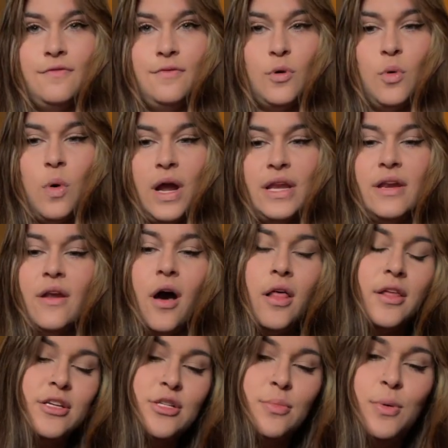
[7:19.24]
quite
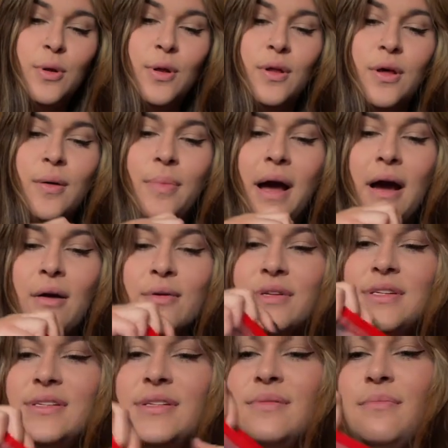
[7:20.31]
knowledgeable about
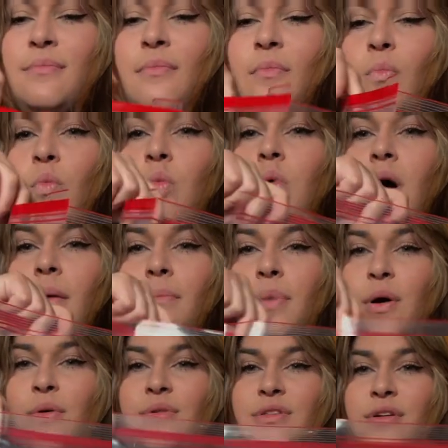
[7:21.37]
what
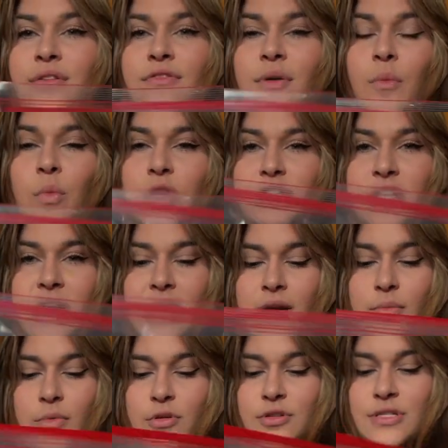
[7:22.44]
bones are from which
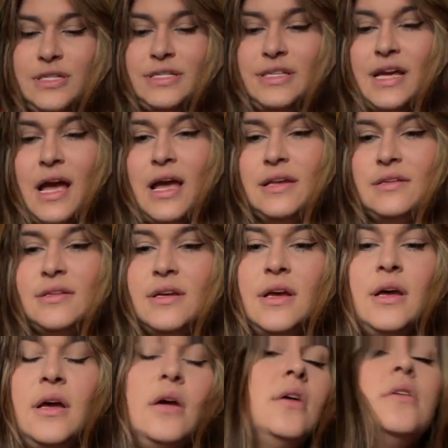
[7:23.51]
animal just yet.
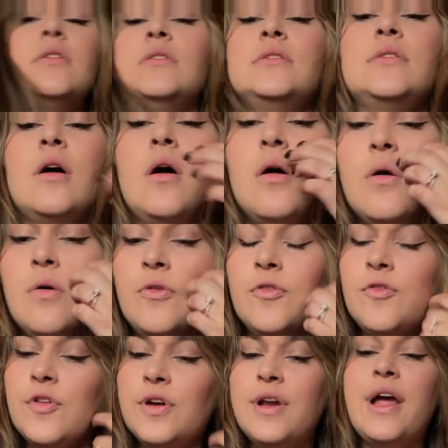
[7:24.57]
So
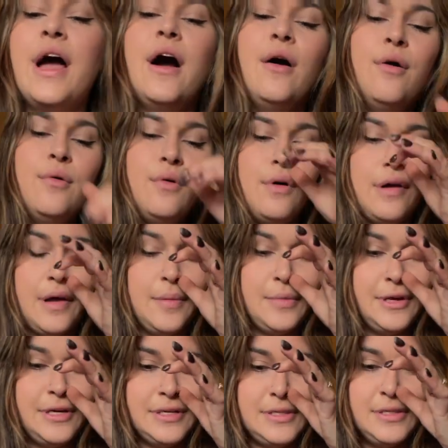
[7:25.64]
for now, I'm
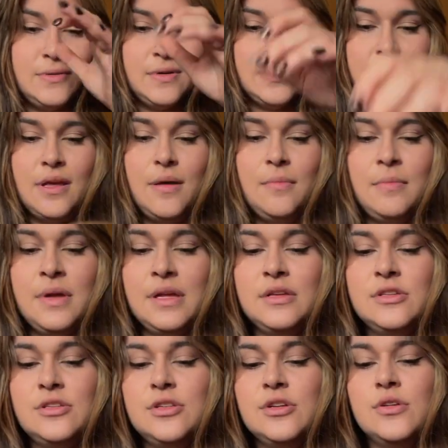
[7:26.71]
gonna sort them
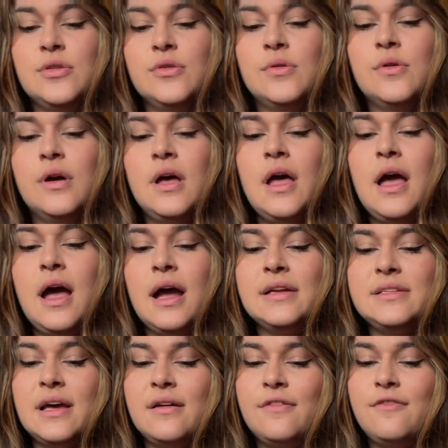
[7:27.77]
into
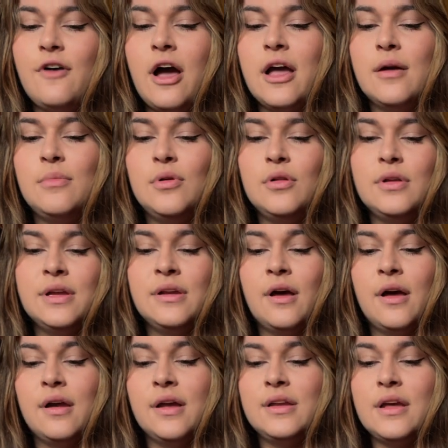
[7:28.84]
identifiable and
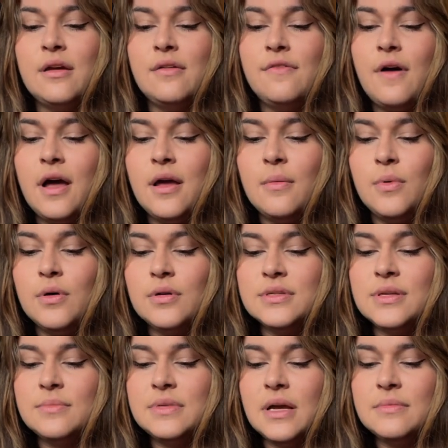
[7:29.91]
unidentifiable.
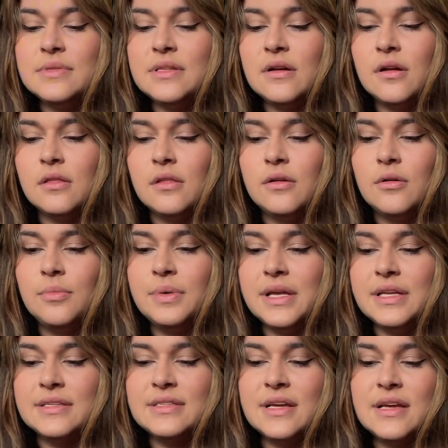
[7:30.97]
Sometimes there are little
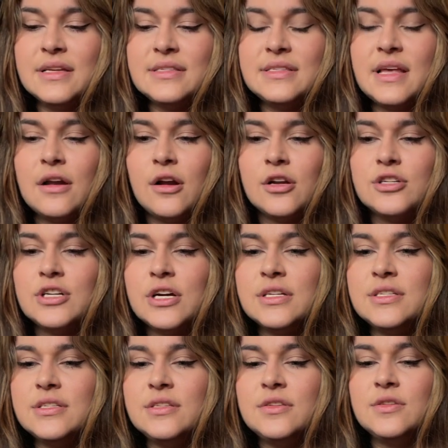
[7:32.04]
pieces that are
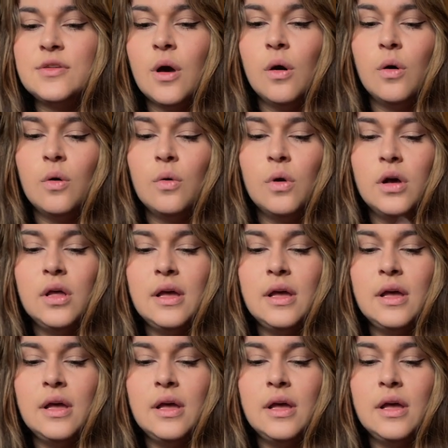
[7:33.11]
just so